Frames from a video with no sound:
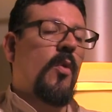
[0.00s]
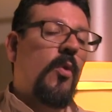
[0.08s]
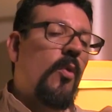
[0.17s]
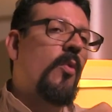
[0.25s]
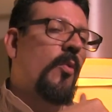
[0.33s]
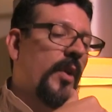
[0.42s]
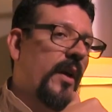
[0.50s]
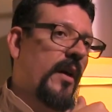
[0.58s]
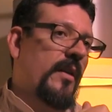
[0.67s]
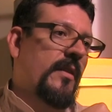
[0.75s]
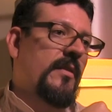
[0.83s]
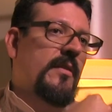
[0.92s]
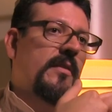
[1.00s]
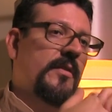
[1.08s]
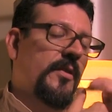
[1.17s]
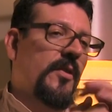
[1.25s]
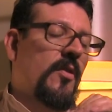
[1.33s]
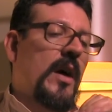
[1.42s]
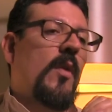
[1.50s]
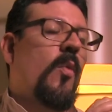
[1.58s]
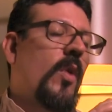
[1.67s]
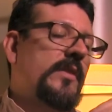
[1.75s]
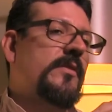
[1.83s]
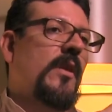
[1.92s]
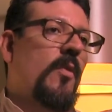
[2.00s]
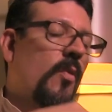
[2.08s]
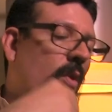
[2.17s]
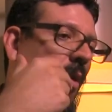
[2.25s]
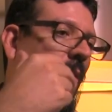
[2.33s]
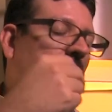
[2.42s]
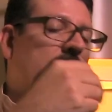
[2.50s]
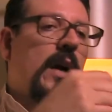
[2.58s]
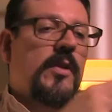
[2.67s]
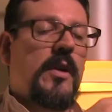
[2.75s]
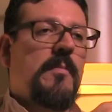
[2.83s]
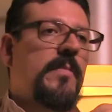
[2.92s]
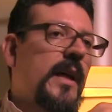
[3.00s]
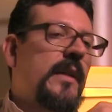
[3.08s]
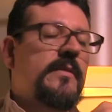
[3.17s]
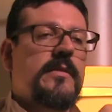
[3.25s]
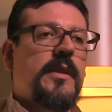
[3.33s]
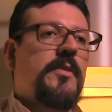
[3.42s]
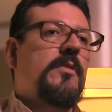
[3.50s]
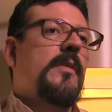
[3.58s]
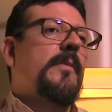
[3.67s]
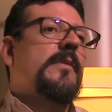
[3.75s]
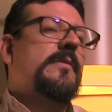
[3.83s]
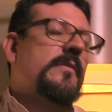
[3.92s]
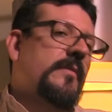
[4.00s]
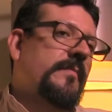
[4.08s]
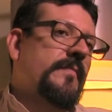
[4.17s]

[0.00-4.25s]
who we are, and what's our role and our place in the universe.